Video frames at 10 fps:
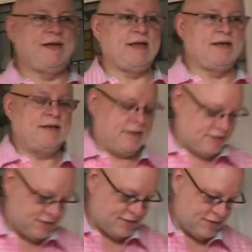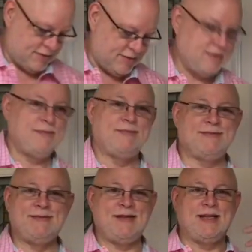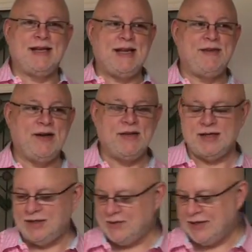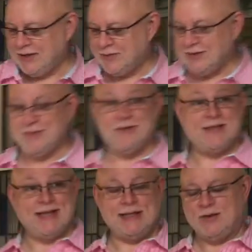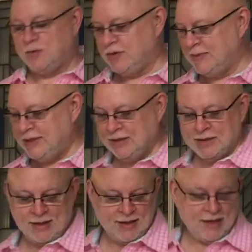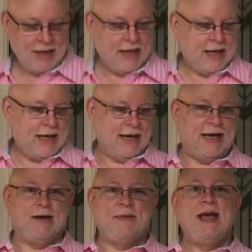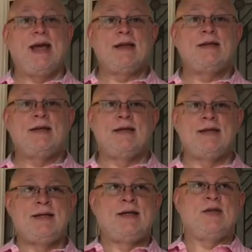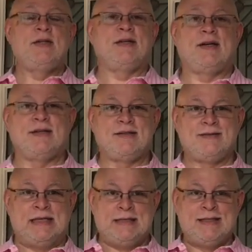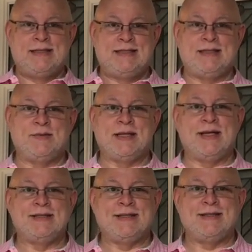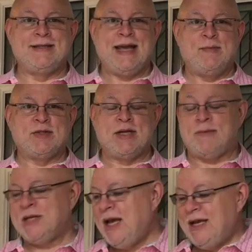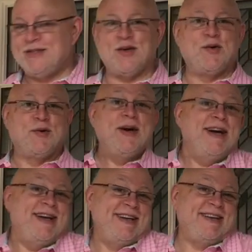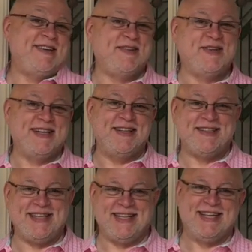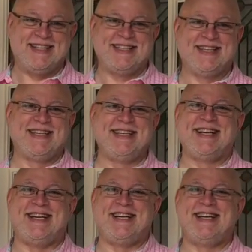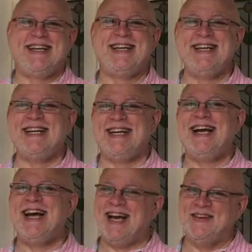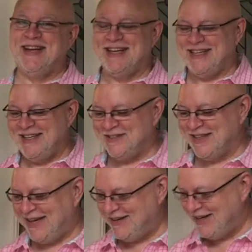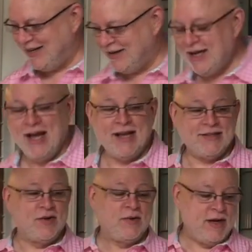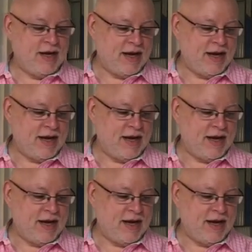fan. Not that I have hair that can do anything with it, but it was getting a little warm in here. And Good Dog didn't realize that the camera stopped. So we're using this. I'm getting an evil eye right now. So